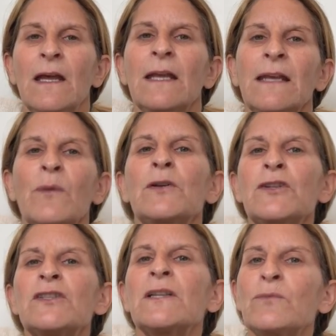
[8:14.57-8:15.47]
Now, when
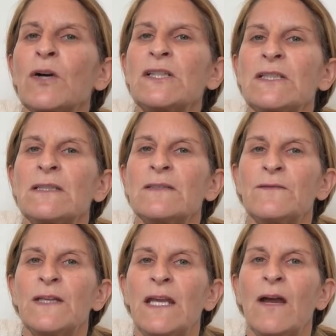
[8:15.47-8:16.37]
you're done watching this
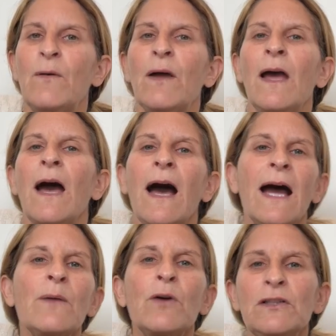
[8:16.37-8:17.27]
video,
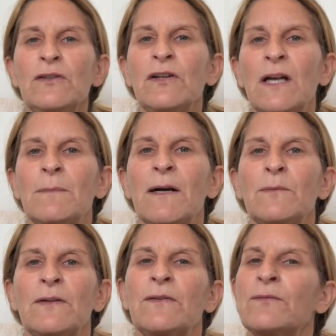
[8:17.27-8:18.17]
I want you to come up
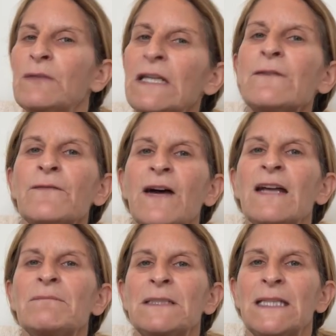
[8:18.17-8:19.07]
with 3 to
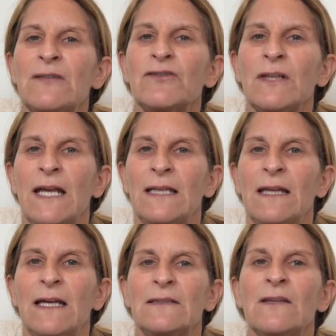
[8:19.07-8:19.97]
5 potential
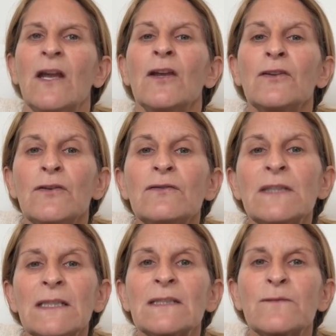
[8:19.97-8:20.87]
headlines
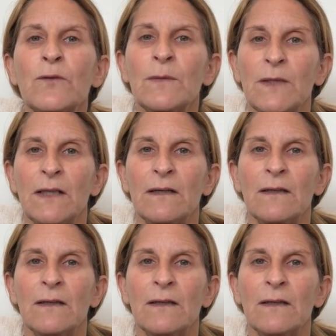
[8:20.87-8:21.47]
using this formula.